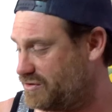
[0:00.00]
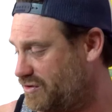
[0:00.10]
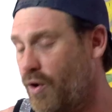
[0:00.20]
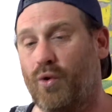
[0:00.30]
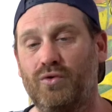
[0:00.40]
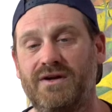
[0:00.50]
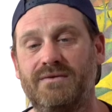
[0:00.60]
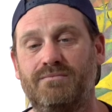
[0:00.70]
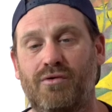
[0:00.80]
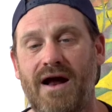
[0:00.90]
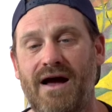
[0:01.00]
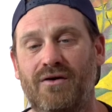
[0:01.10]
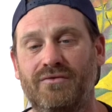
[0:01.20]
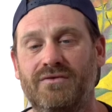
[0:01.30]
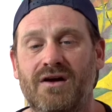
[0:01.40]
golden
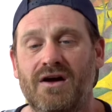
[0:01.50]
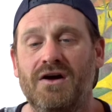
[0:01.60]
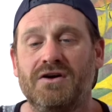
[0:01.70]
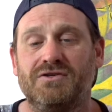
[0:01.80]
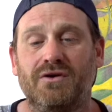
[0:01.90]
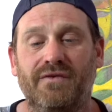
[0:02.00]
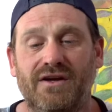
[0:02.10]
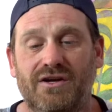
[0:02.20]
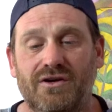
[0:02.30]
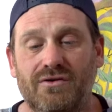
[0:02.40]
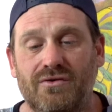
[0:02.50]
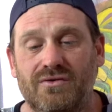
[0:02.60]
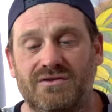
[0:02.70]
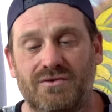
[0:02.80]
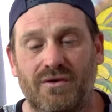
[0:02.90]
brown sort of a
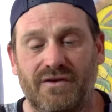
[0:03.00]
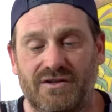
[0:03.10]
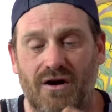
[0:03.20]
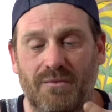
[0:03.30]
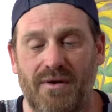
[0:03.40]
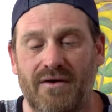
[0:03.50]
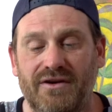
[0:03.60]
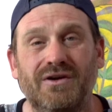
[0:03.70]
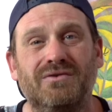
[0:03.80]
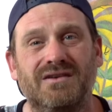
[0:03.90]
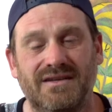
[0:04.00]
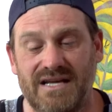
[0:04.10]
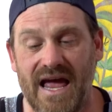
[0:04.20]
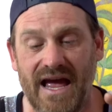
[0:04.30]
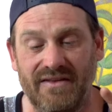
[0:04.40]
hue, sort of a dark brown hue to this
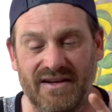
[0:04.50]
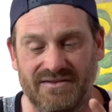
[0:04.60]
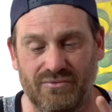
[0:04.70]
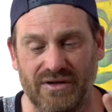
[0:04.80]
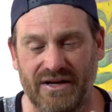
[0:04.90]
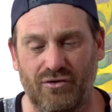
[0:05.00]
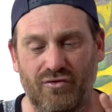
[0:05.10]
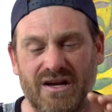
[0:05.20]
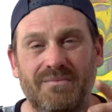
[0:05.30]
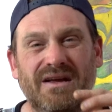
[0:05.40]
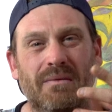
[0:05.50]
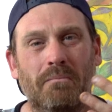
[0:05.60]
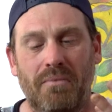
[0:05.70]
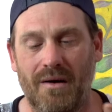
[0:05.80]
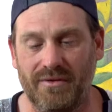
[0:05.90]
head that's really creamy
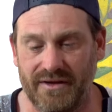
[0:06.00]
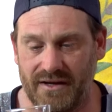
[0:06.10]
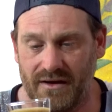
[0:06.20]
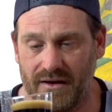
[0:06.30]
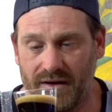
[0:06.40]
and bubbly.